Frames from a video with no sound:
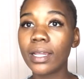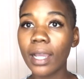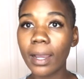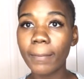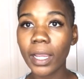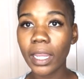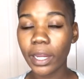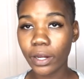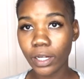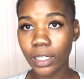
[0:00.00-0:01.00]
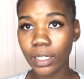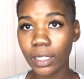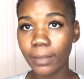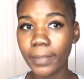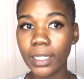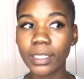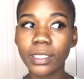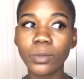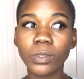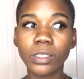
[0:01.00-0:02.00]
got my hair cut because
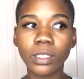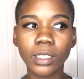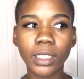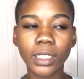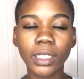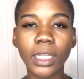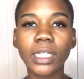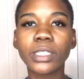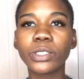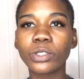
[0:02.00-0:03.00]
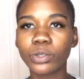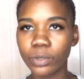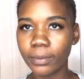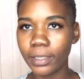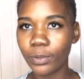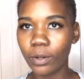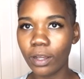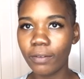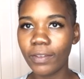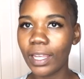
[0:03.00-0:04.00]
it was looking extremely
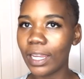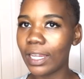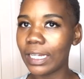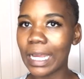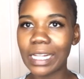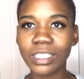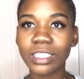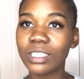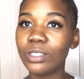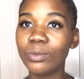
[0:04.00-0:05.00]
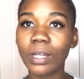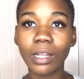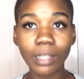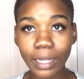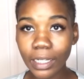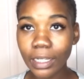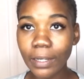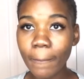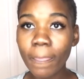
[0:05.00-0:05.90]
rough, and I just do not like it